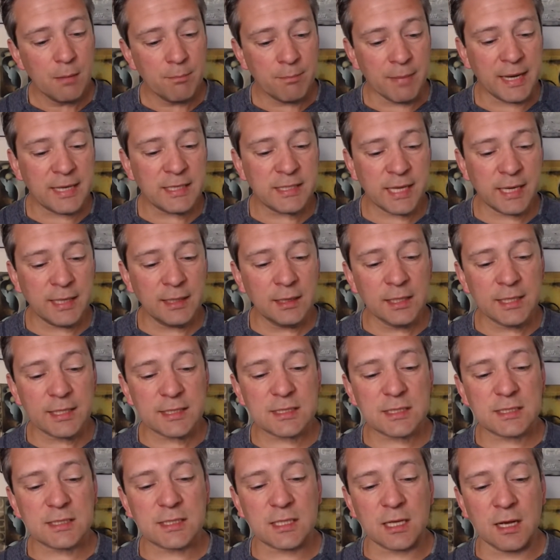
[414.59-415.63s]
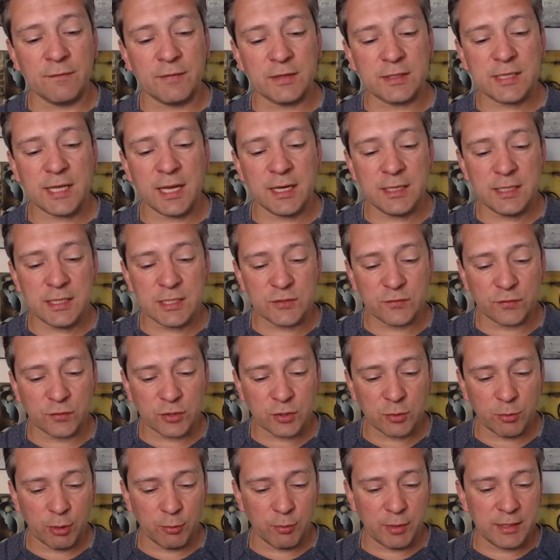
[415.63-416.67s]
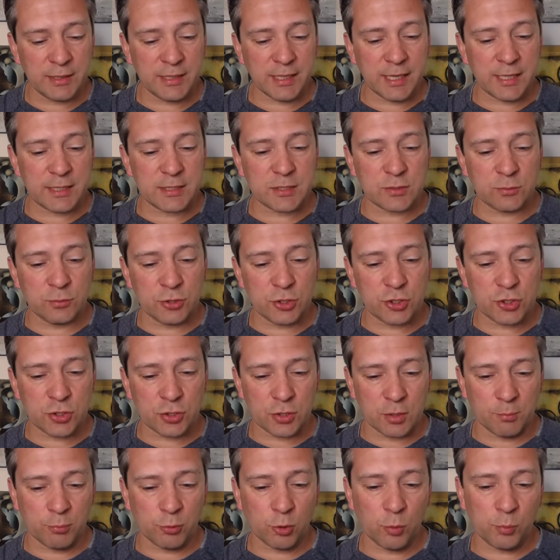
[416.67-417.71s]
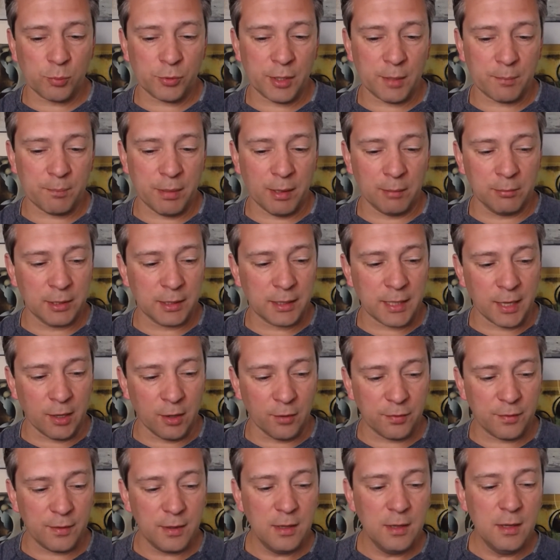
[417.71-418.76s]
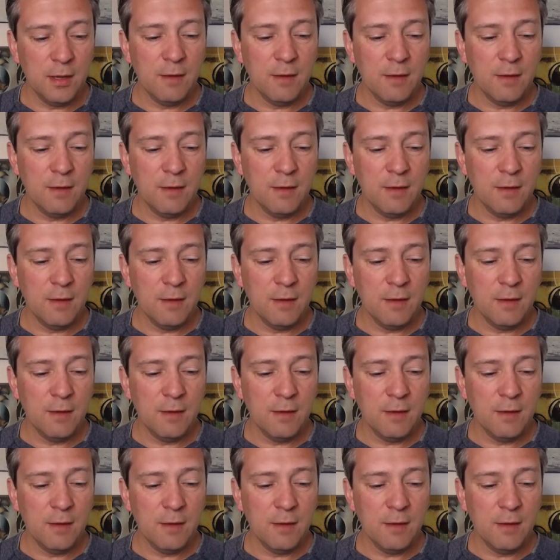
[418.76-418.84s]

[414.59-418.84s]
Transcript: Maintain lists of attendees for twenty-one days to ensure appropriate public health.